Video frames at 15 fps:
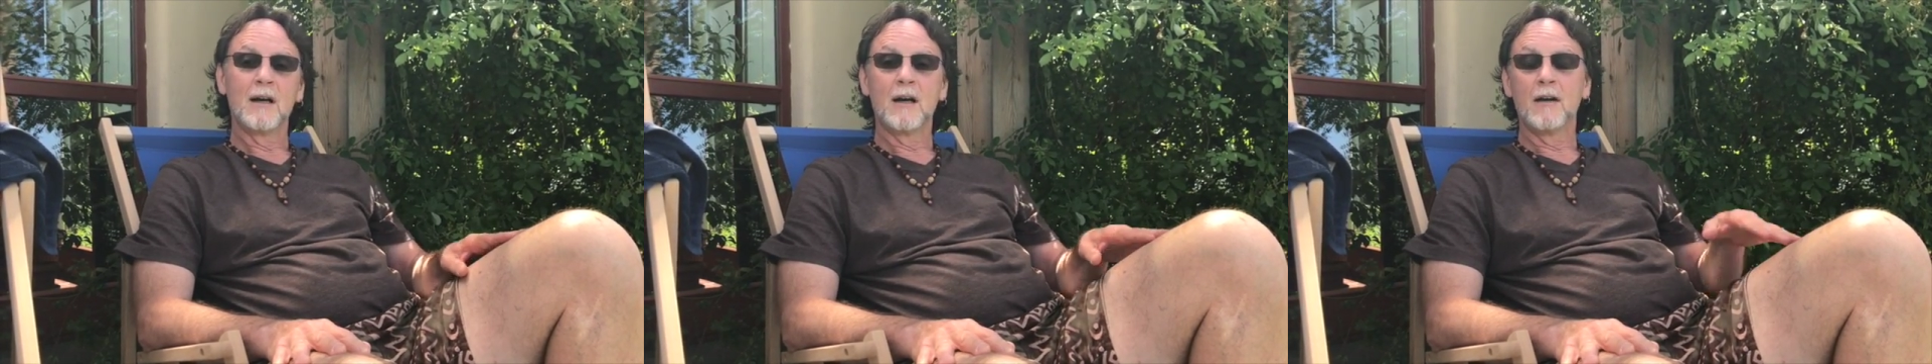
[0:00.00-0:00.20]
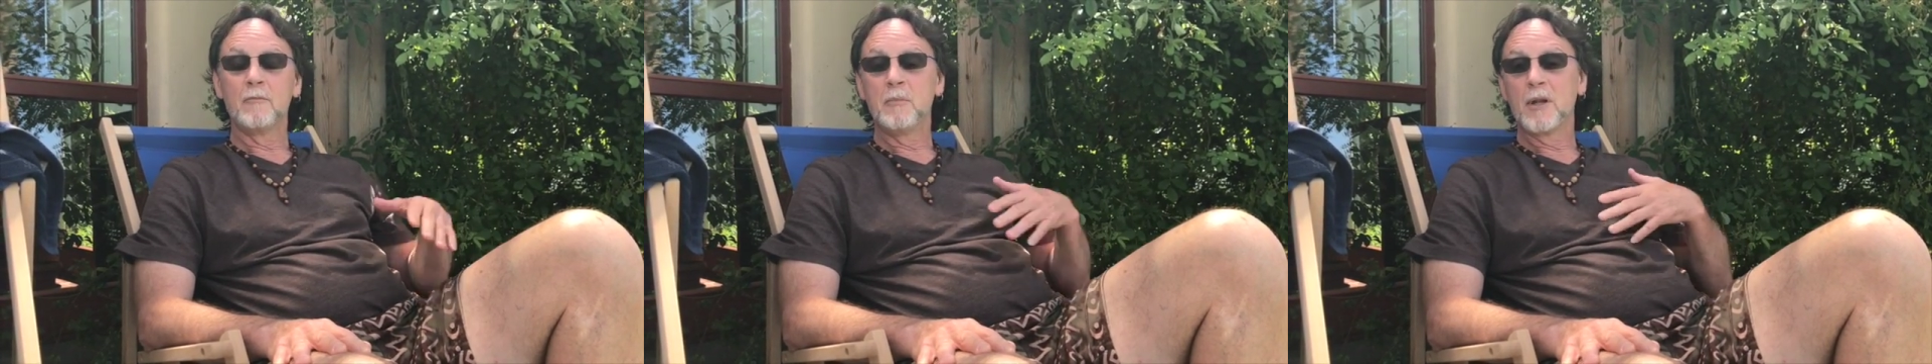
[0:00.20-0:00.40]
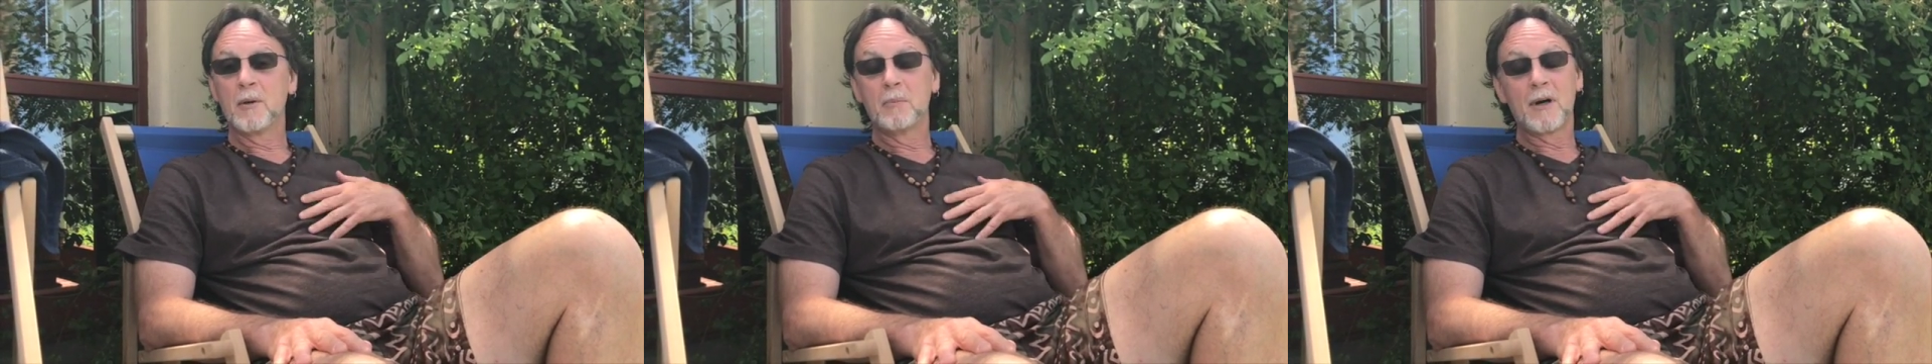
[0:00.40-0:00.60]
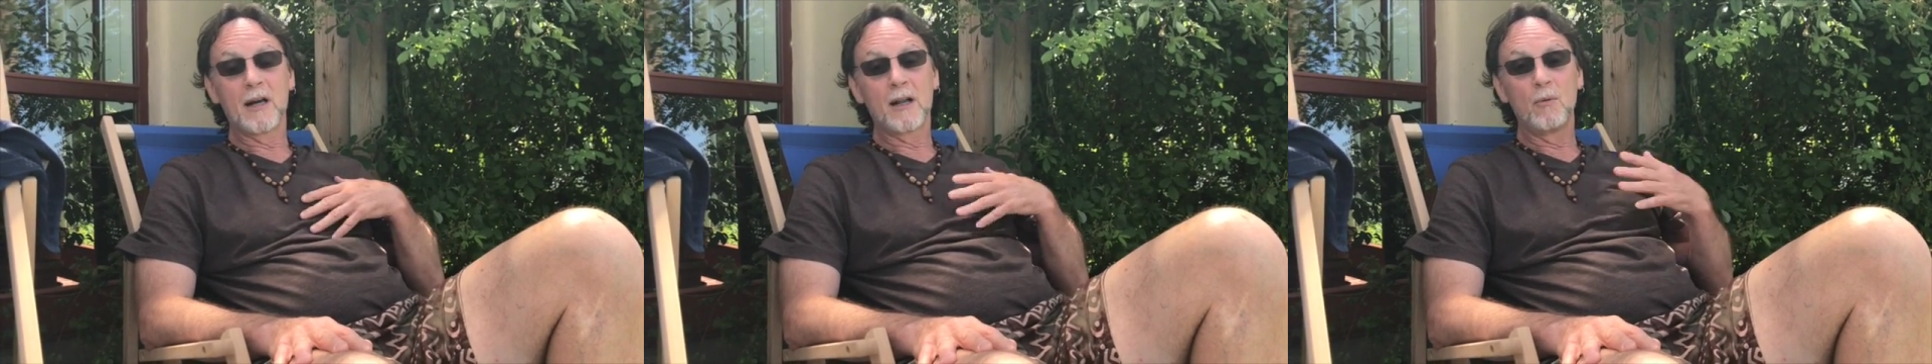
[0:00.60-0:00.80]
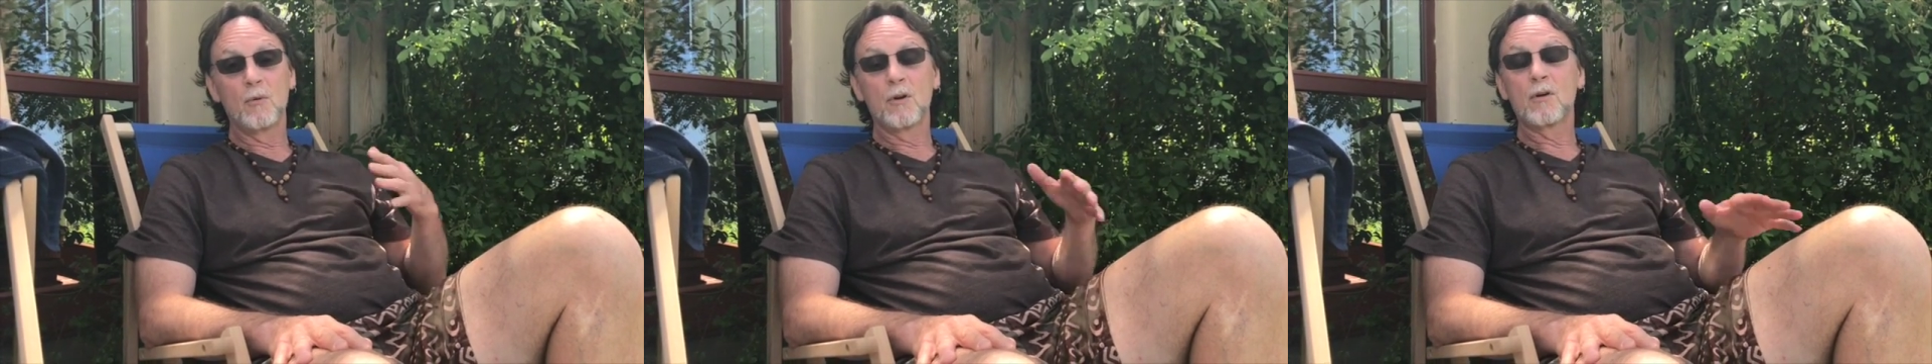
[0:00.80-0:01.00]
I've been a
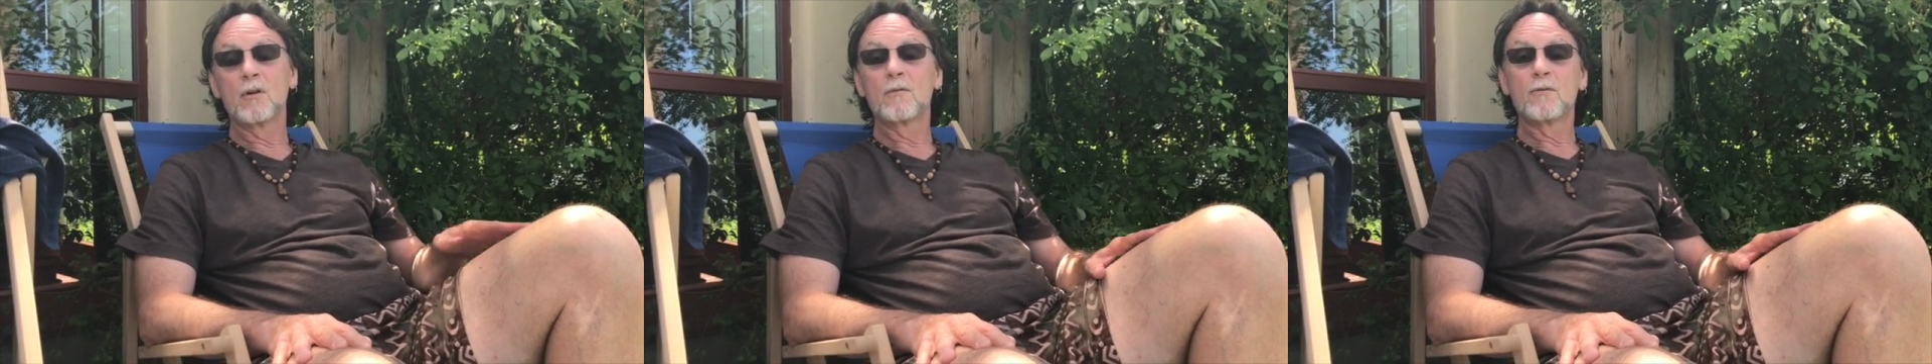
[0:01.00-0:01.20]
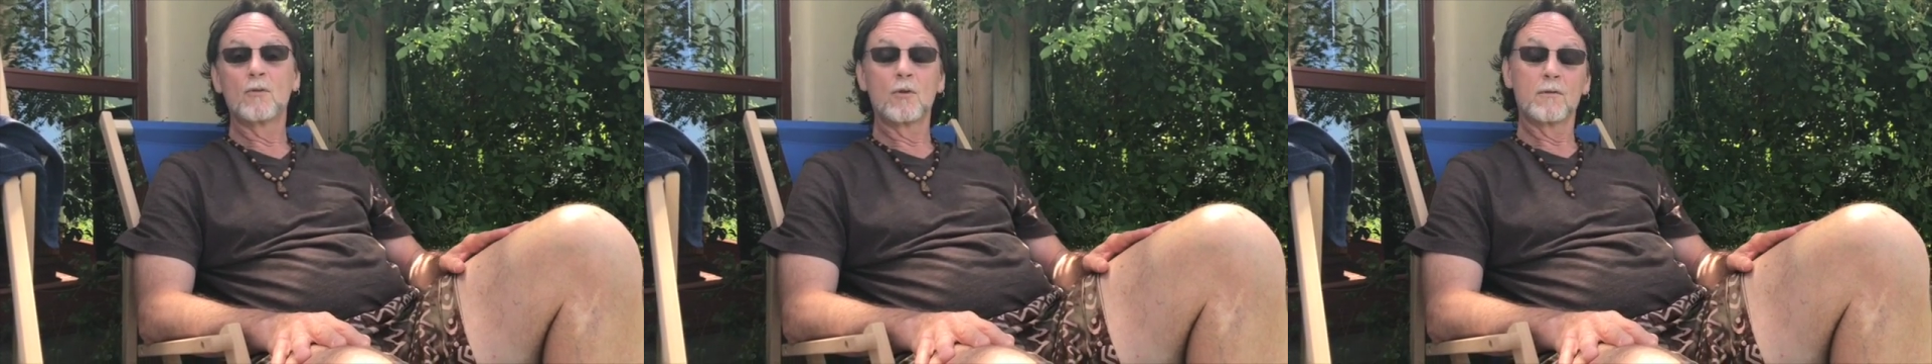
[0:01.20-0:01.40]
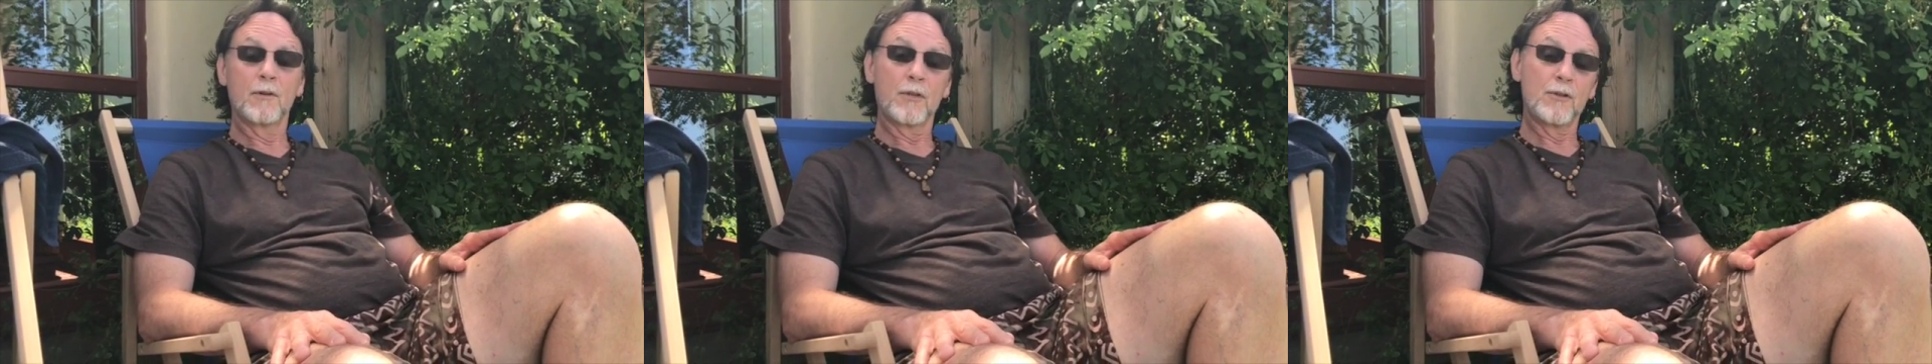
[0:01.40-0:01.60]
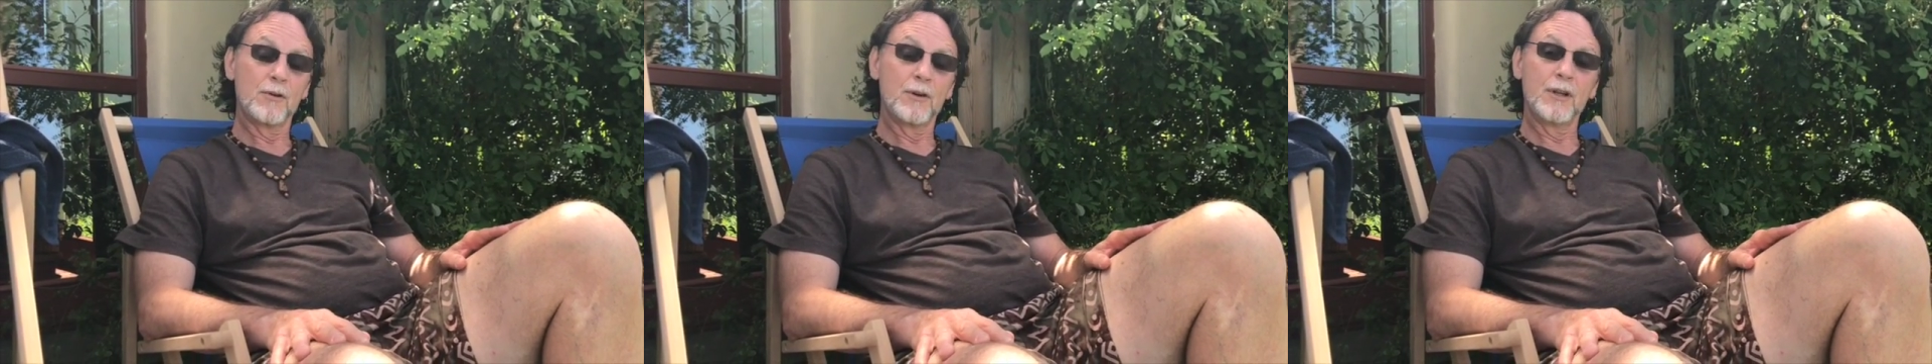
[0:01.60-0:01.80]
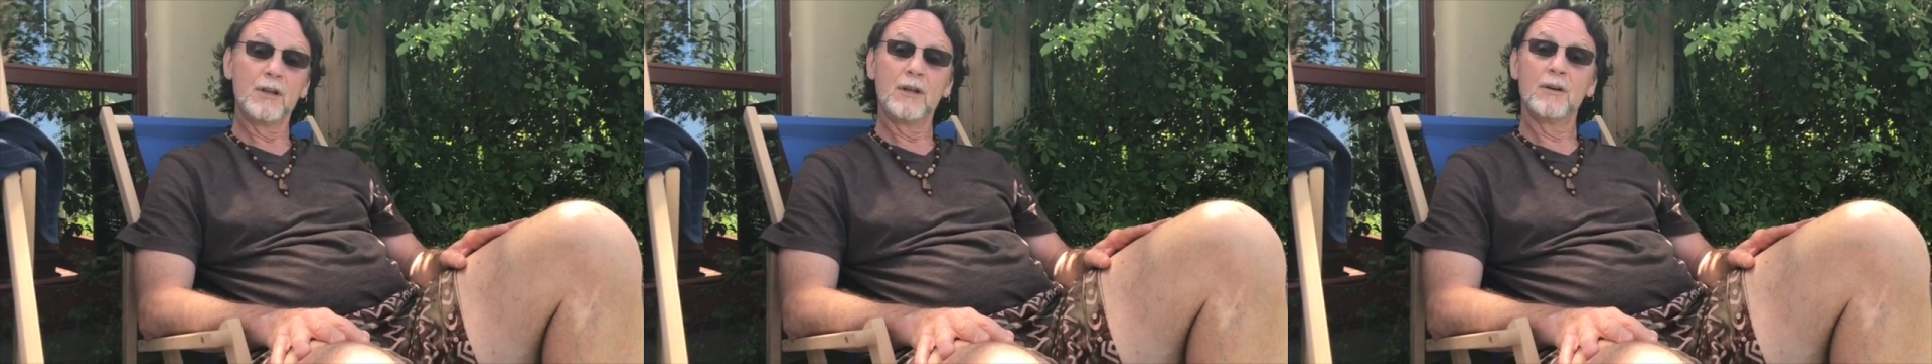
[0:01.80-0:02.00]
body worker for over
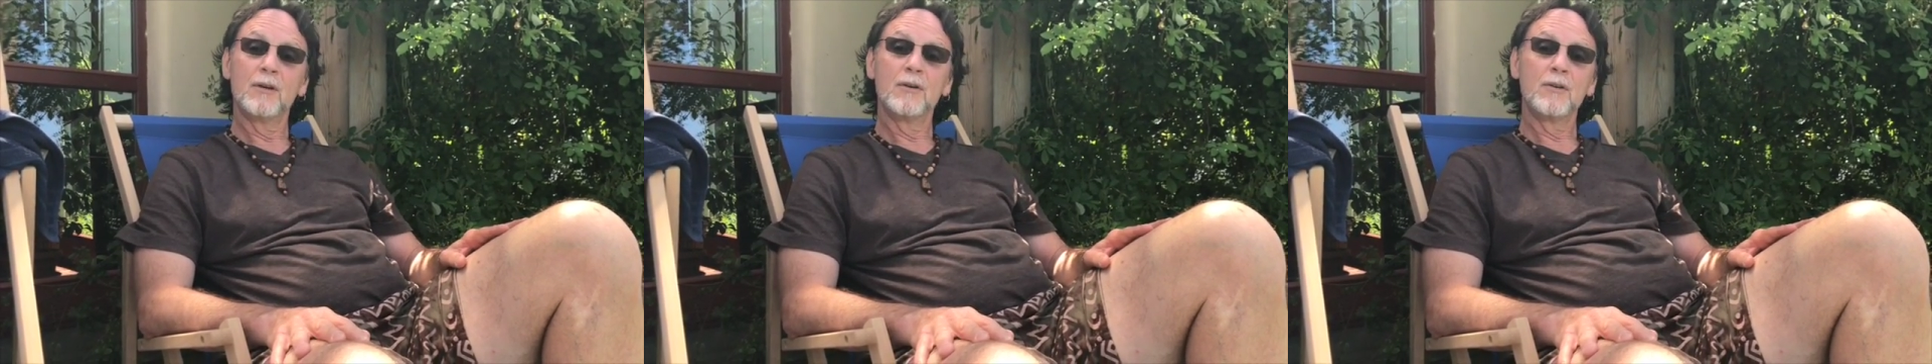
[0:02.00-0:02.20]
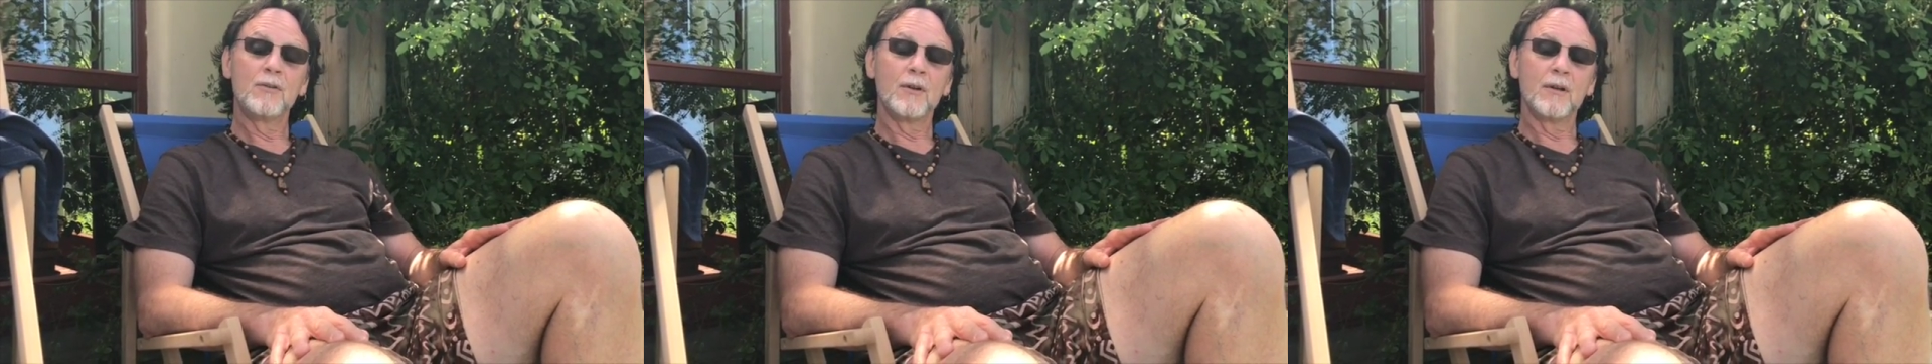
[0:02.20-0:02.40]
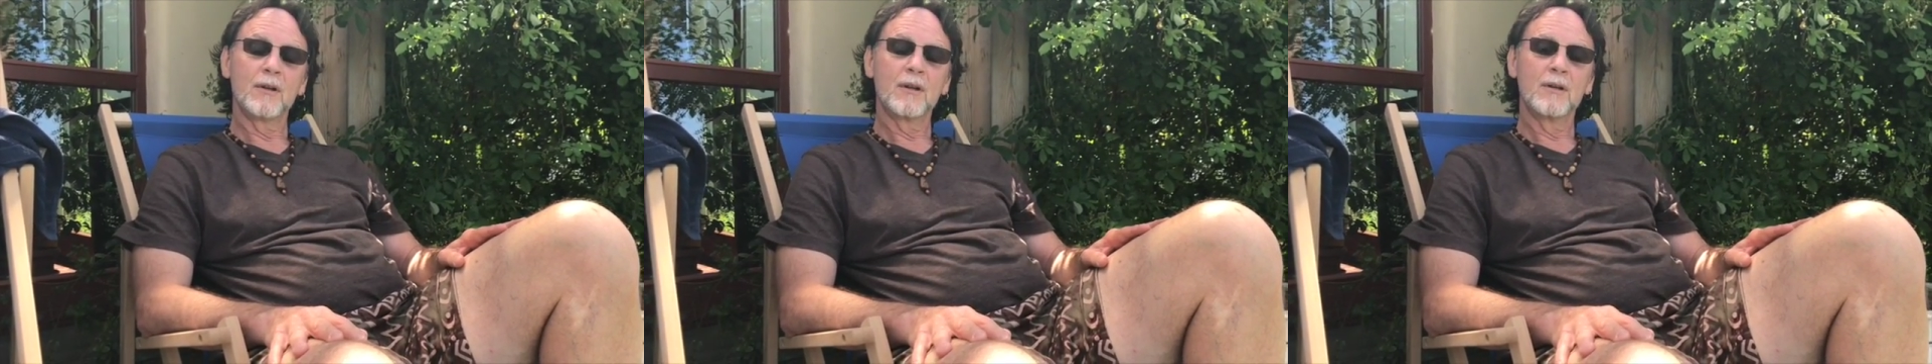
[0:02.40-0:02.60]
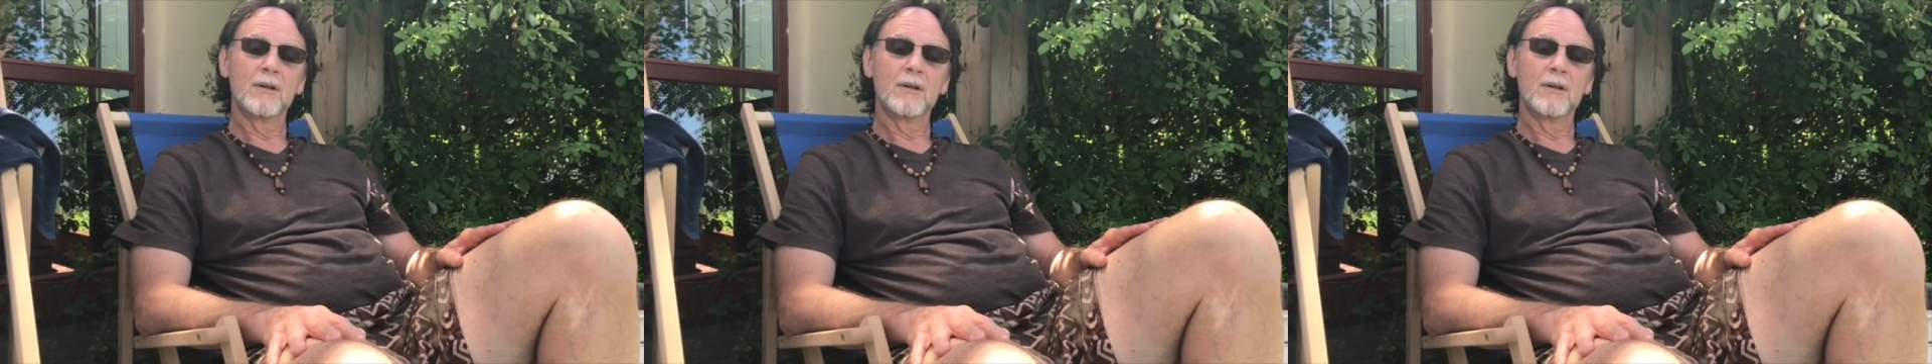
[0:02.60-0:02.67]
30 years,